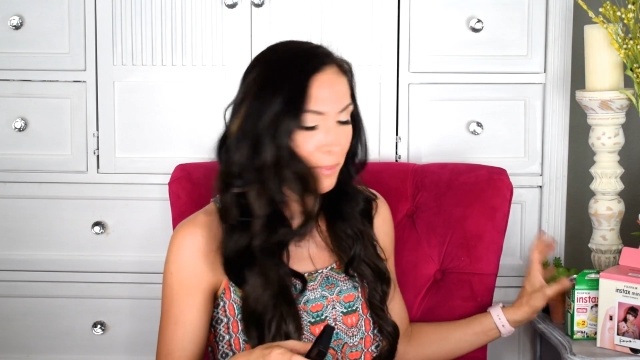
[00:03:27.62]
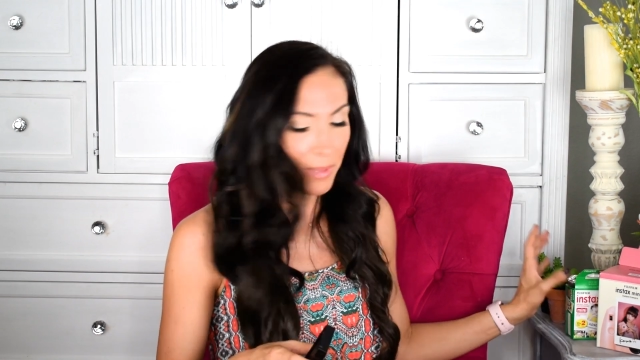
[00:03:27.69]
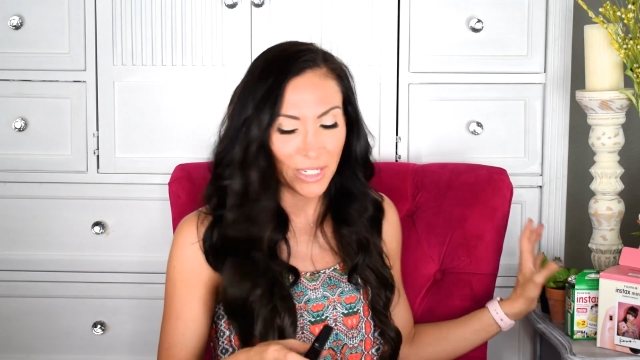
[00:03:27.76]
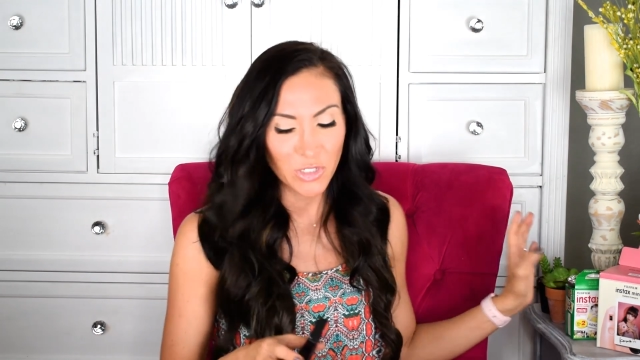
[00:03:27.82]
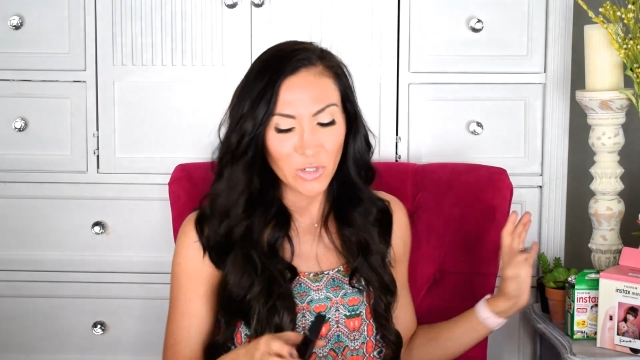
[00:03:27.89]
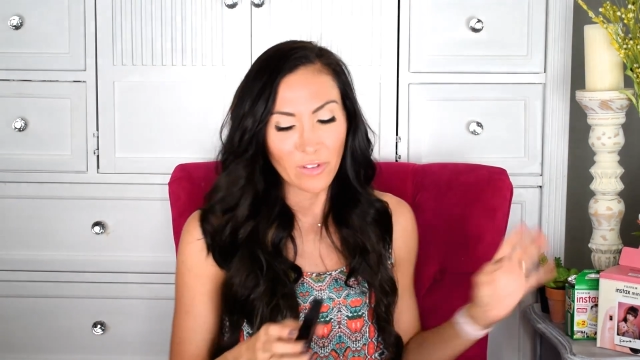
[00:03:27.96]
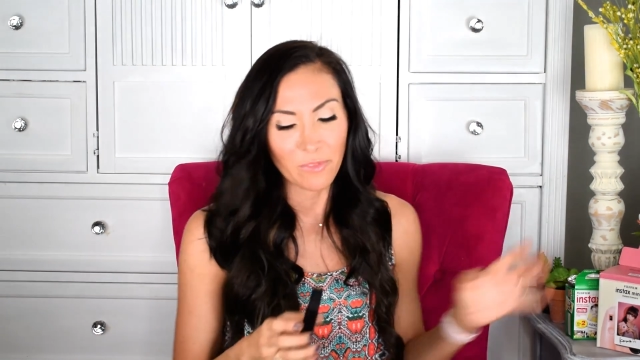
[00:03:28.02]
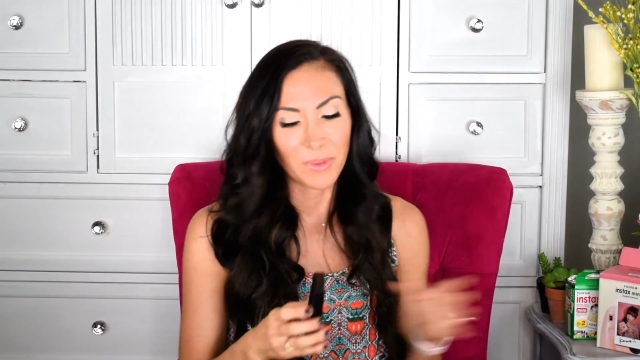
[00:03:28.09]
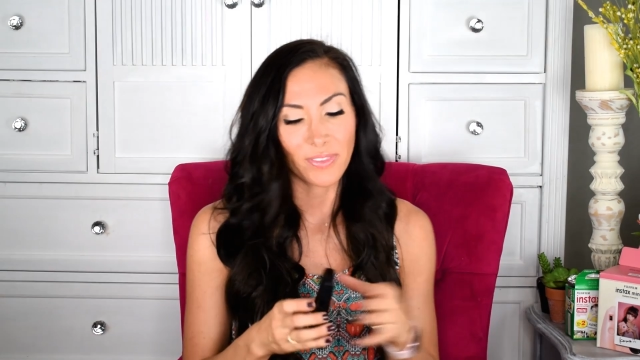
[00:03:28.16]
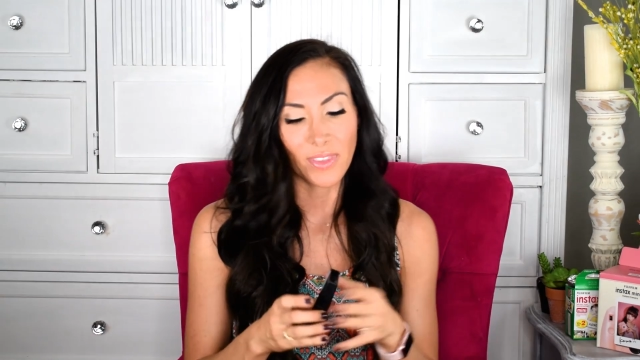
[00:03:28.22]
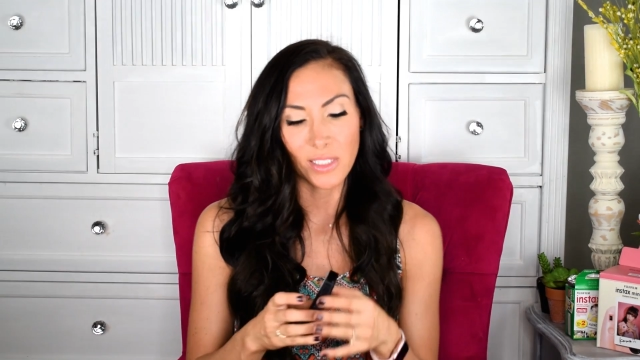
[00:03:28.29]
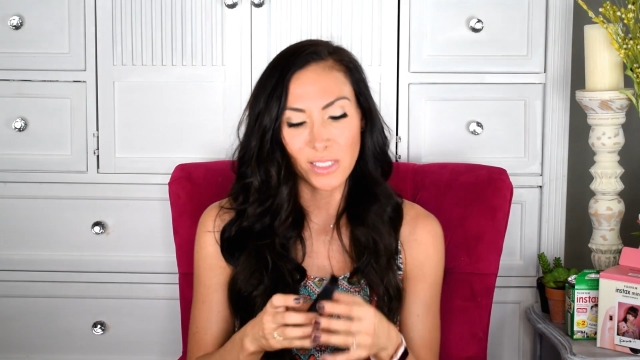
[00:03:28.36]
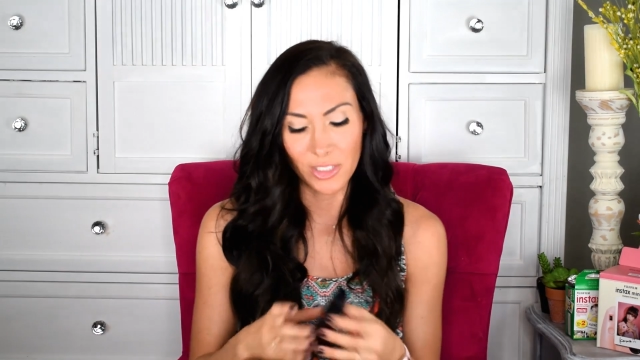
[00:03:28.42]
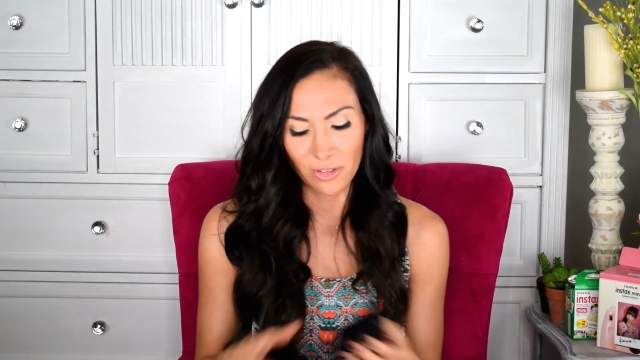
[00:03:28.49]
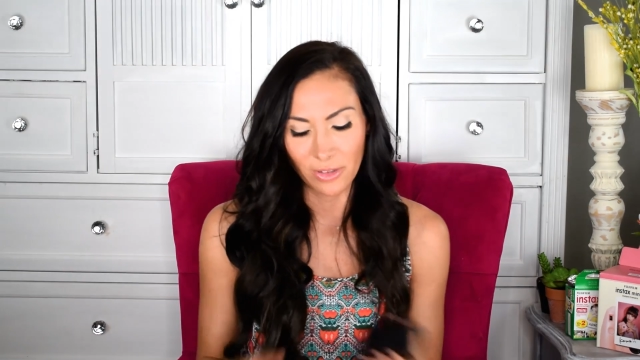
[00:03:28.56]
a picture of. But
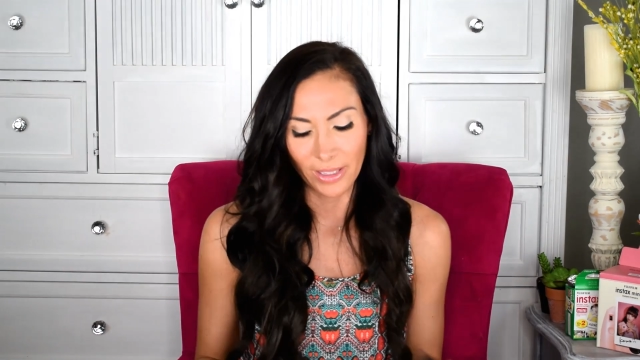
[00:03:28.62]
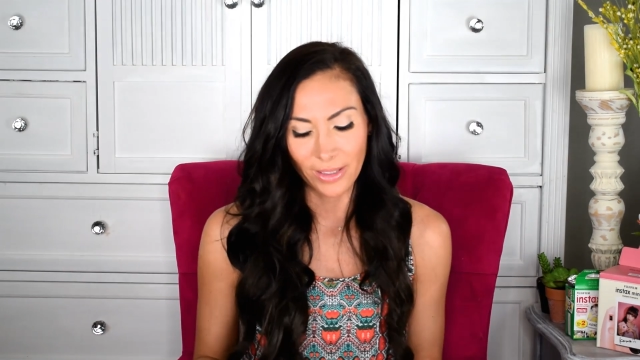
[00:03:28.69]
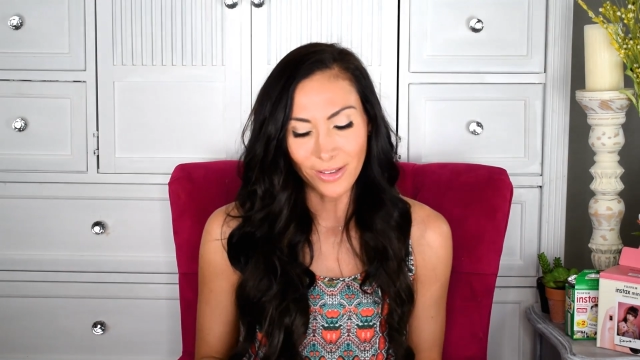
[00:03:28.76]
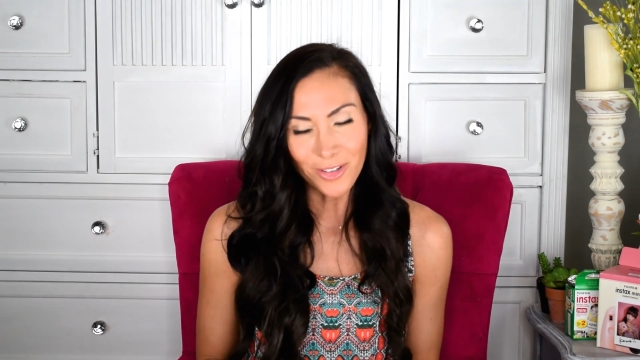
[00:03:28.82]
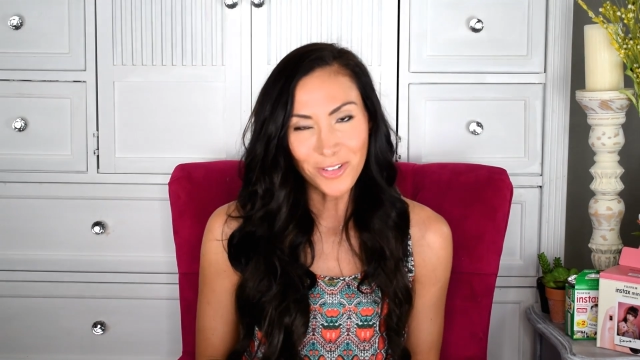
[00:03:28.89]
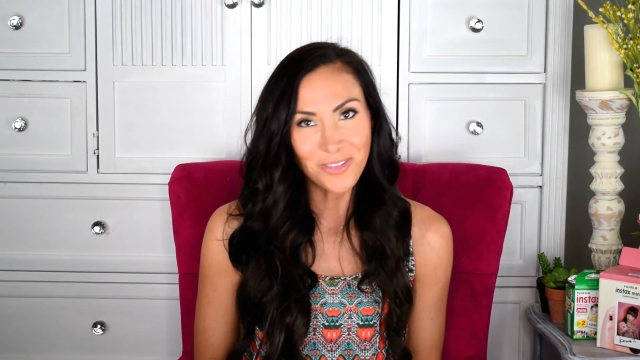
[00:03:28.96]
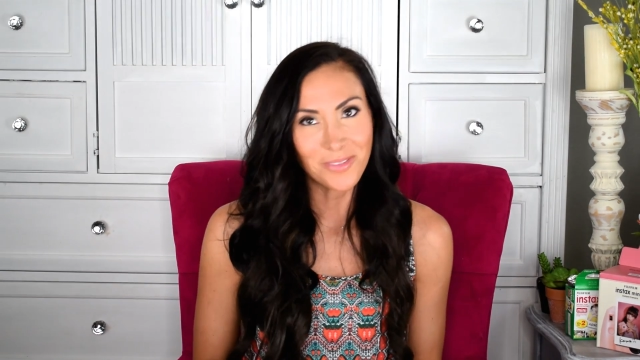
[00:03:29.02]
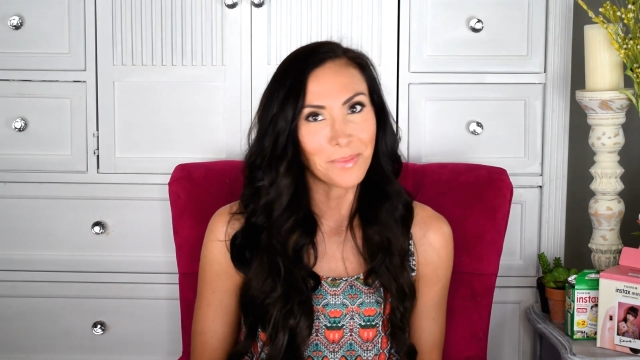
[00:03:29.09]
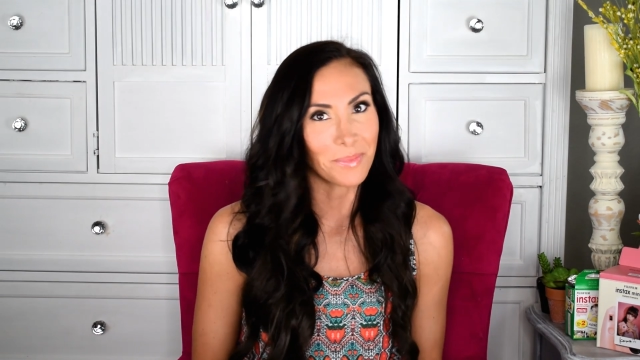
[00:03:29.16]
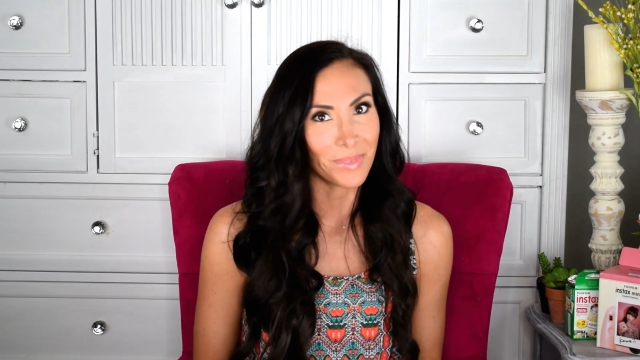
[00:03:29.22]
this, you're like, oh,